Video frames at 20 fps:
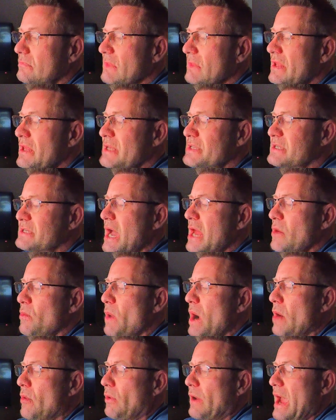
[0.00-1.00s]
that's kind of
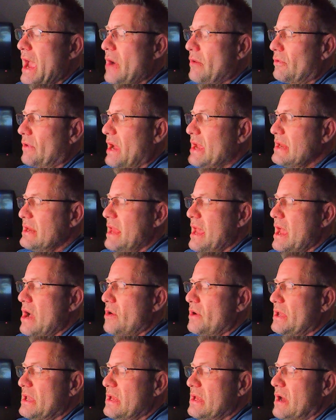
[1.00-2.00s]
where we're at right
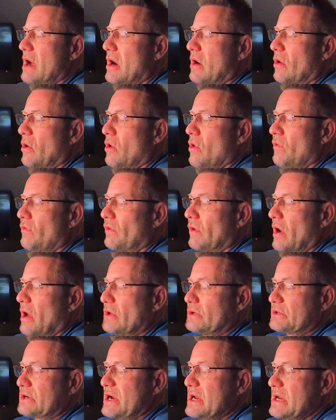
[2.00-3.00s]
now in our overall
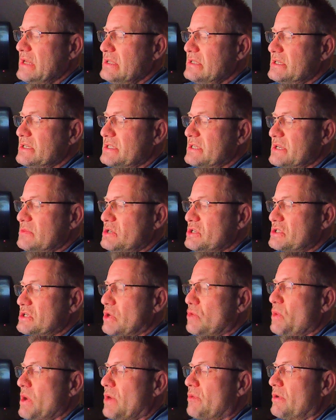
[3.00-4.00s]
trading system. Just a
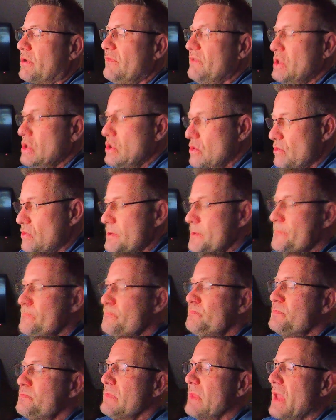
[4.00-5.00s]
quick review
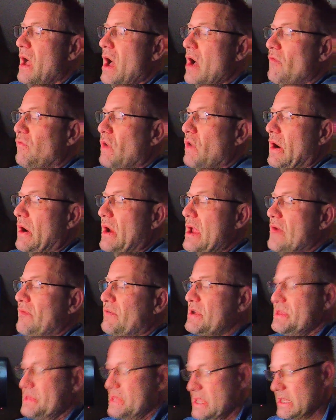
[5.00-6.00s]
of where
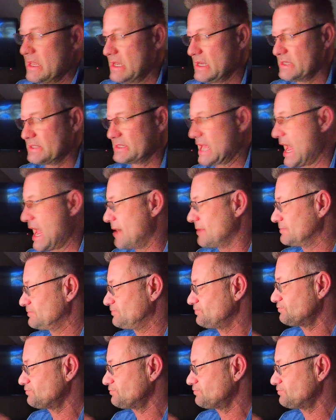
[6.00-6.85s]
everything is at.